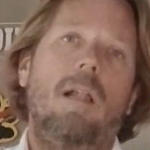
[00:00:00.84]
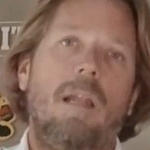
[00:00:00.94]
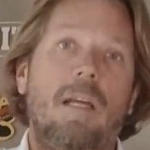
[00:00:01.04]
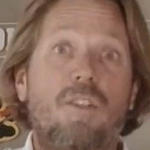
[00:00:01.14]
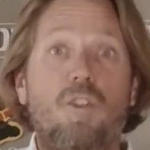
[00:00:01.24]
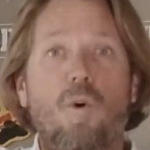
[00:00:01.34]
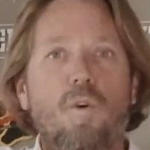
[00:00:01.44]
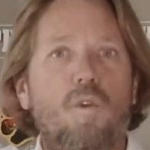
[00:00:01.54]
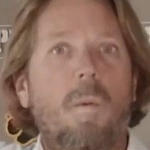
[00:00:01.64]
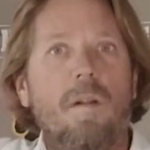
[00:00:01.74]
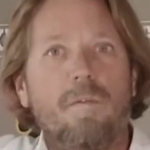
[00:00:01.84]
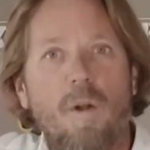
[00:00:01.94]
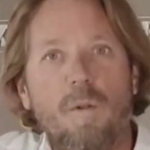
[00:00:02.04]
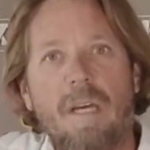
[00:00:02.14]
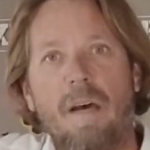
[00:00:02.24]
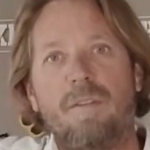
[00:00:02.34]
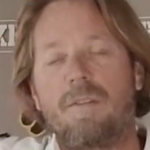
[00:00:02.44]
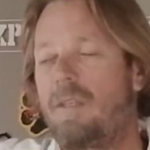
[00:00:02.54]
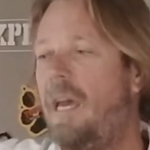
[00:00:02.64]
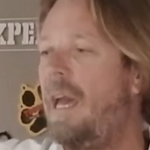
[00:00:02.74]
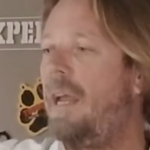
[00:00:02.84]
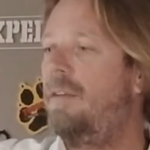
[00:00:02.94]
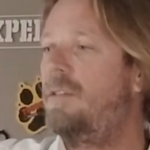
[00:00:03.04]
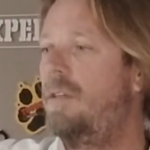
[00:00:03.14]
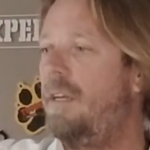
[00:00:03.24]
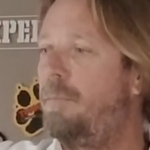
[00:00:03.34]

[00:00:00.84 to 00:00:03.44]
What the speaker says: Let's talk 12-volt ovens, and in